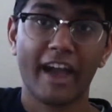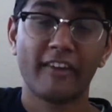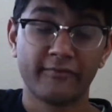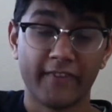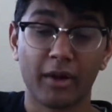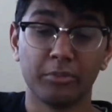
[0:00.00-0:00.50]

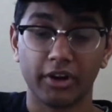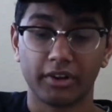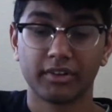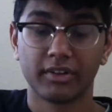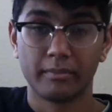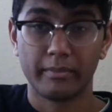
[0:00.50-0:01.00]
fabric
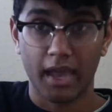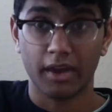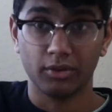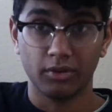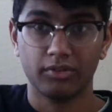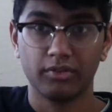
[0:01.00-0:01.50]

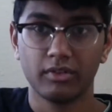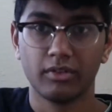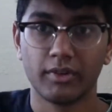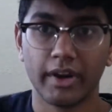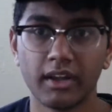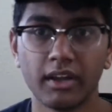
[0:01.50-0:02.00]
panels,
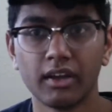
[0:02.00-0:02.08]
right?